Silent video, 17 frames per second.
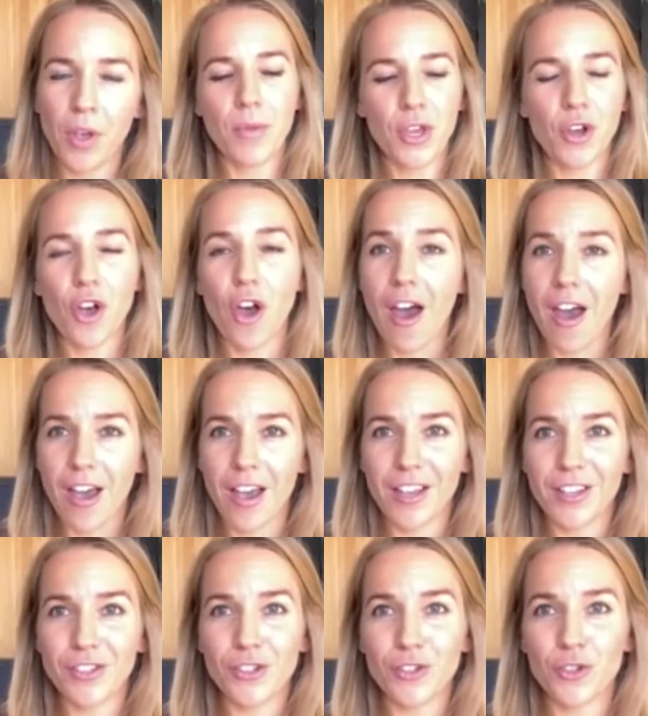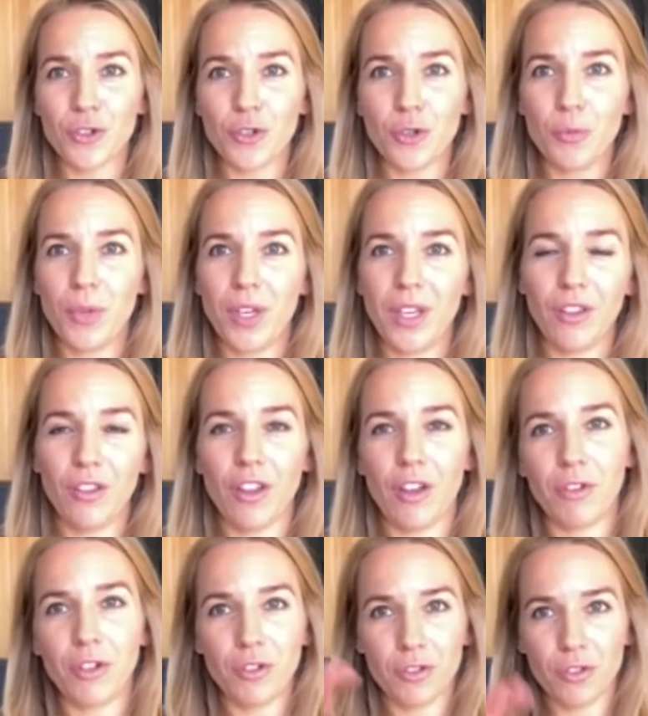Your eyes should be
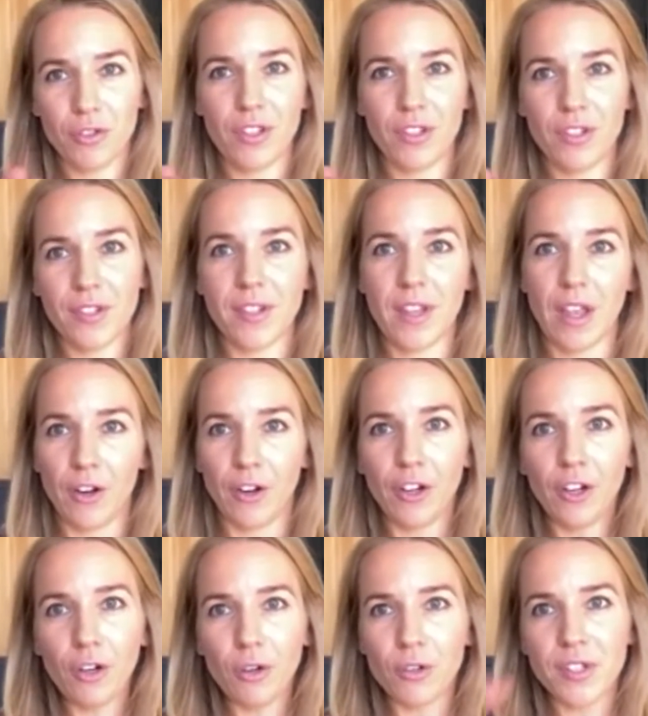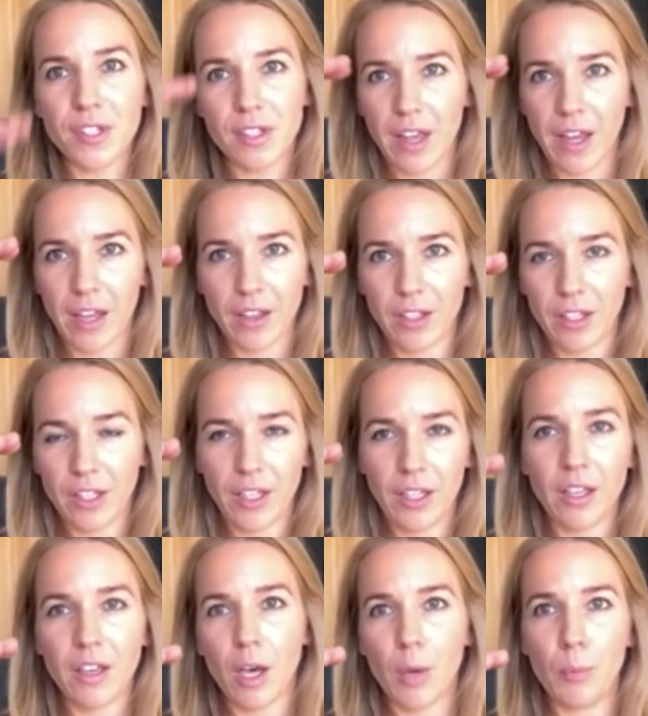level to the center or
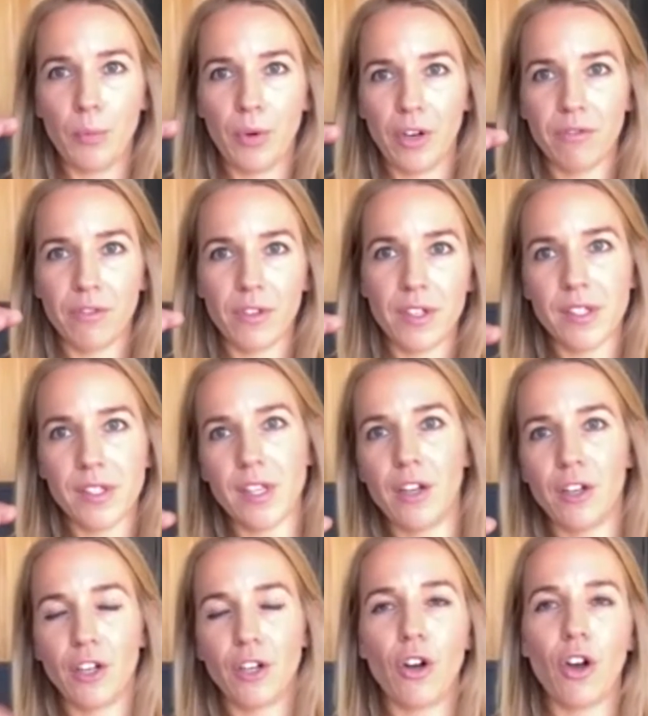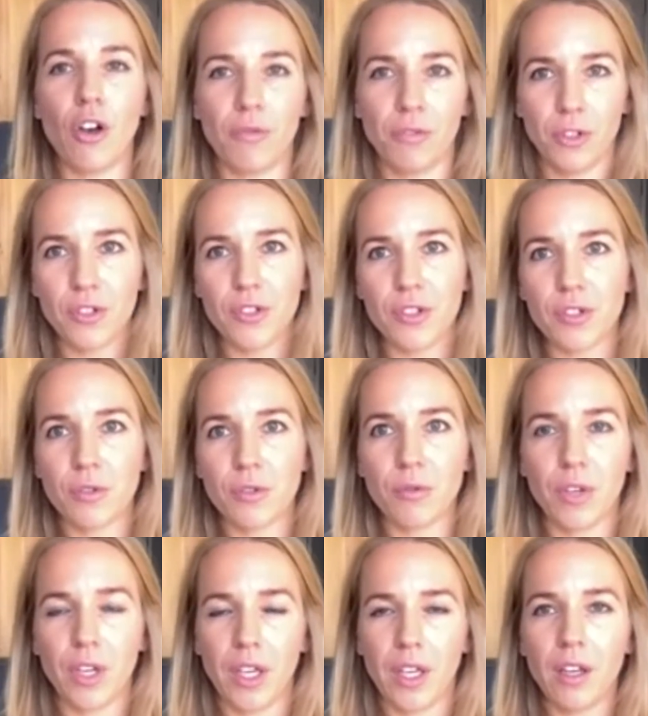slightly above the center of your
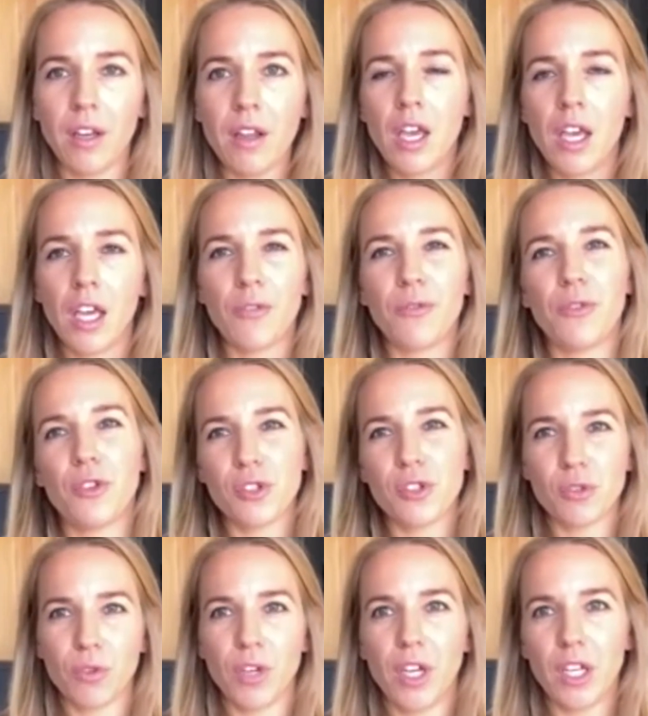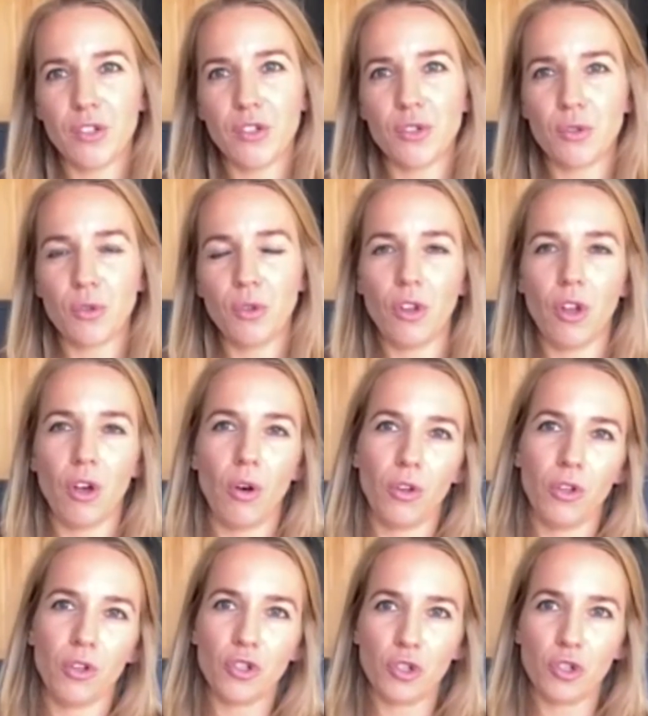screen. If your screen is too low,
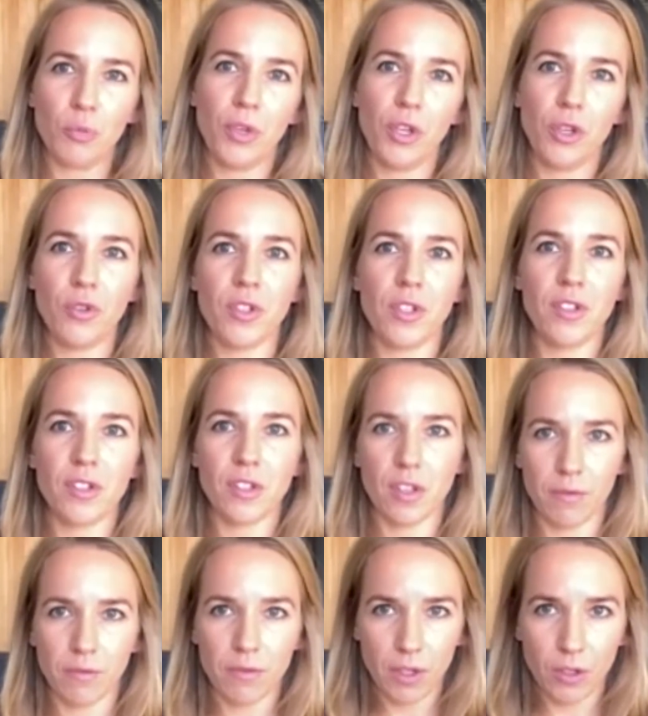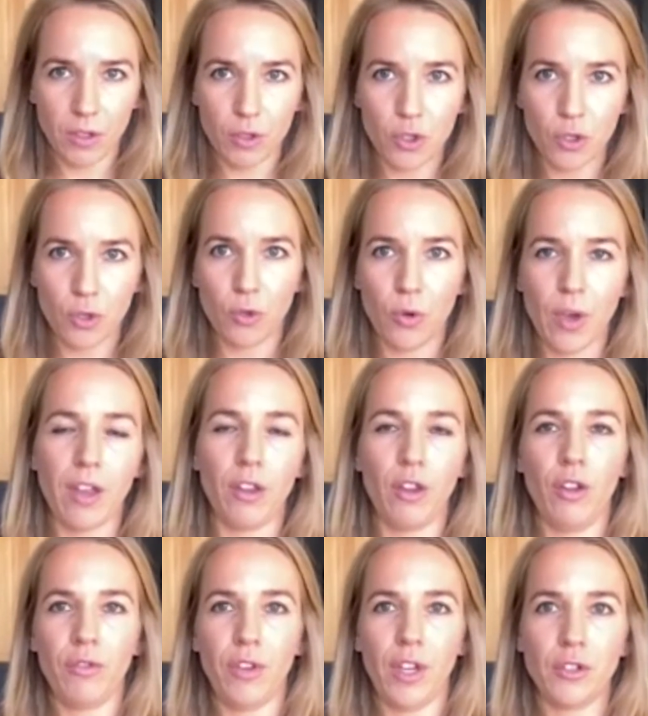you should be using something to
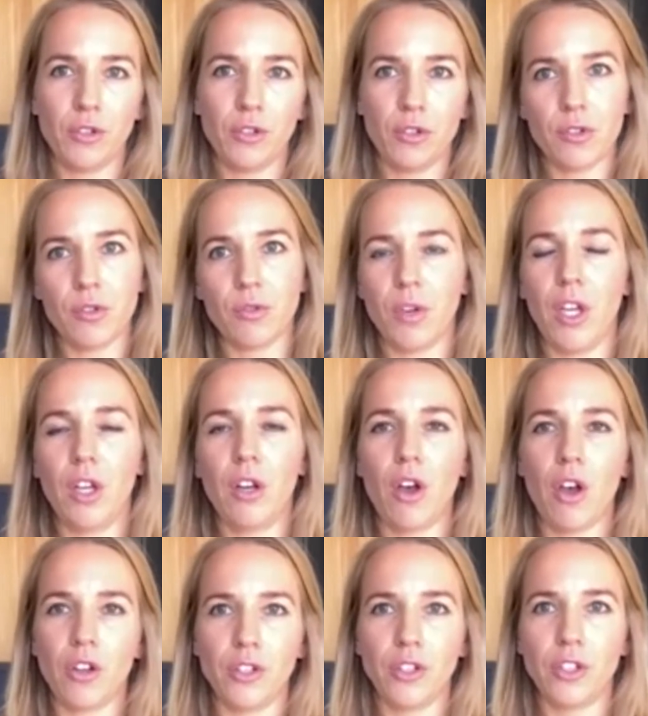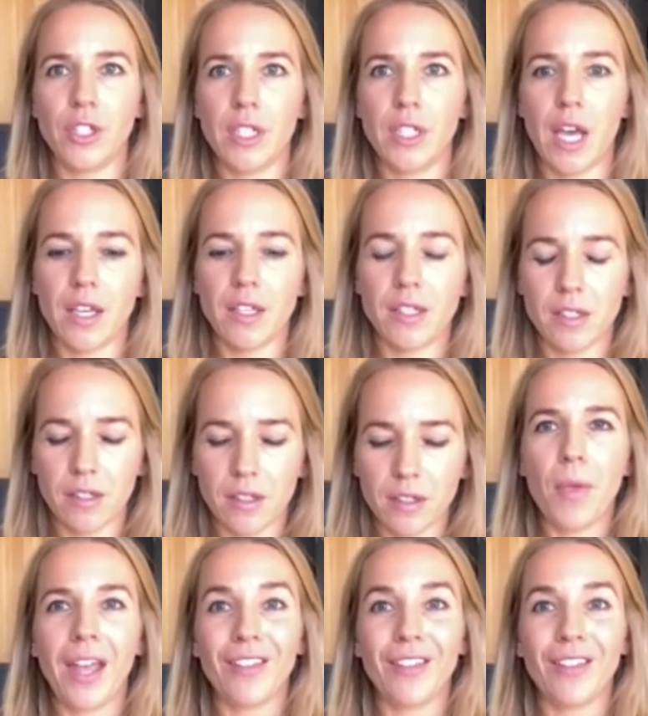elevate your screen on your desk.